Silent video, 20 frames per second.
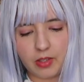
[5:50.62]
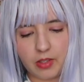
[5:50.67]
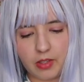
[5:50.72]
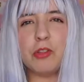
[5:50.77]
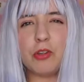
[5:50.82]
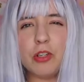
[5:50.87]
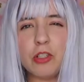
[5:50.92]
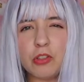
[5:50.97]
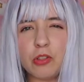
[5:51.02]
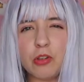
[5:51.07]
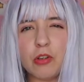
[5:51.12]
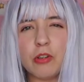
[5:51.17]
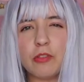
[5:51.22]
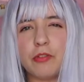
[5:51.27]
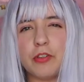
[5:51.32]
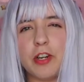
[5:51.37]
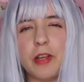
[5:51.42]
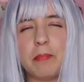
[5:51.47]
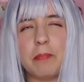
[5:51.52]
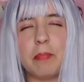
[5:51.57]
I'm trying to
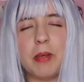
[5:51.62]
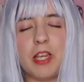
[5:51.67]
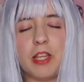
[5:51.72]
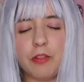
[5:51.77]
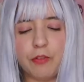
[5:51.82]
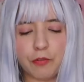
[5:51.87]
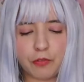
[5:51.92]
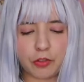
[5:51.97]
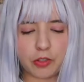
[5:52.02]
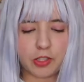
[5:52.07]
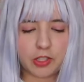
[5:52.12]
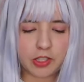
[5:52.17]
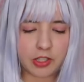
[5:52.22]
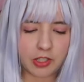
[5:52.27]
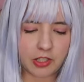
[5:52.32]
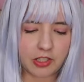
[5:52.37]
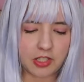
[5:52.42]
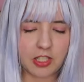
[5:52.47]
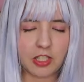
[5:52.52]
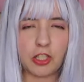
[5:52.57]
look for the pin first
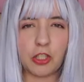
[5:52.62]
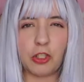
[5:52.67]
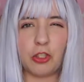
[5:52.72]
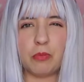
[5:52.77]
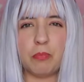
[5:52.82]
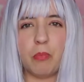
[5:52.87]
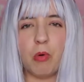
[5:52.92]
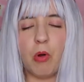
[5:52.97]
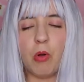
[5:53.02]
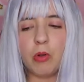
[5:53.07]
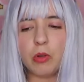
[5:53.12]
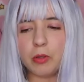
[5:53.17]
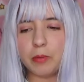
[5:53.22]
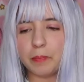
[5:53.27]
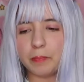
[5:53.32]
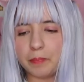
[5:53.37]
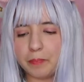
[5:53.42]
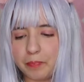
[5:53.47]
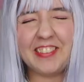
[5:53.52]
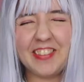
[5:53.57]
because it's small.
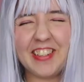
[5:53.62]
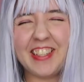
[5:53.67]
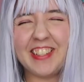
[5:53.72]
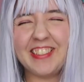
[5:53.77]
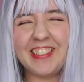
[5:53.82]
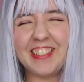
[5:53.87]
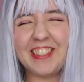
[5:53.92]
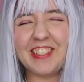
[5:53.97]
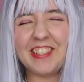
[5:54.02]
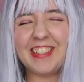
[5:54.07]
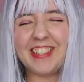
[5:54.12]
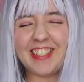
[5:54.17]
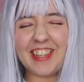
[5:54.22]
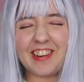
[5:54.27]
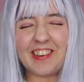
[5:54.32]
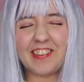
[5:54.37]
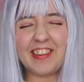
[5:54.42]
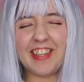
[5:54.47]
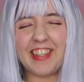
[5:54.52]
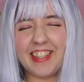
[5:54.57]
Oh my gosh, I just
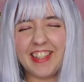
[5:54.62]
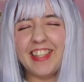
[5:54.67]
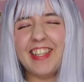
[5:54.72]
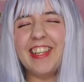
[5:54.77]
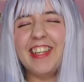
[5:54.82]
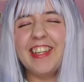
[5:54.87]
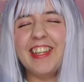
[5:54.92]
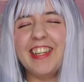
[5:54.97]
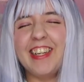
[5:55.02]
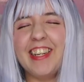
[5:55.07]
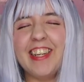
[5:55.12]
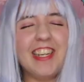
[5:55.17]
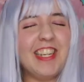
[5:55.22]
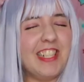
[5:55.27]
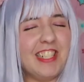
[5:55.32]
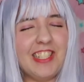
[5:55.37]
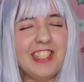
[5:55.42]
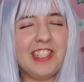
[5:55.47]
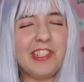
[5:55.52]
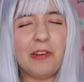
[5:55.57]
saw it.
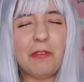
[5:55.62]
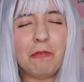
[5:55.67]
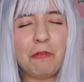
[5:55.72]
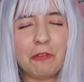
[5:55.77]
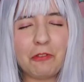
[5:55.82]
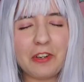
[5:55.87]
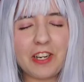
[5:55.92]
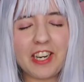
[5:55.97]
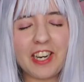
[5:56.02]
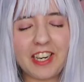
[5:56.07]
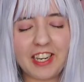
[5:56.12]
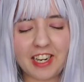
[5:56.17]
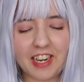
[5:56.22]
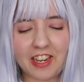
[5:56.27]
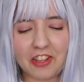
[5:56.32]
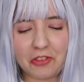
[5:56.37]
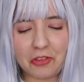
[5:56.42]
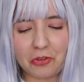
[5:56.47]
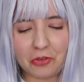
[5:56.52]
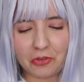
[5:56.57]
It's so freaking
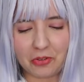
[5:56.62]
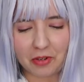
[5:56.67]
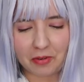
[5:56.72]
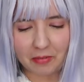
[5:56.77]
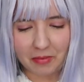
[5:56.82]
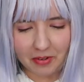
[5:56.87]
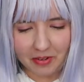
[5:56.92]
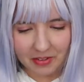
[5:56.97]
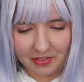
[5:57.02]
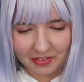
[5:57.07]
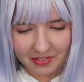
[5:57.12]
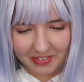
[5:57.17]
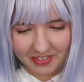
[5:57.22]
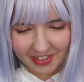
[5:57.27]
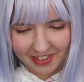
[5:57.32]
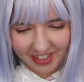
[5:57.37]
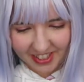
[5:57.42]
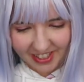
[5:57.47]
adorable.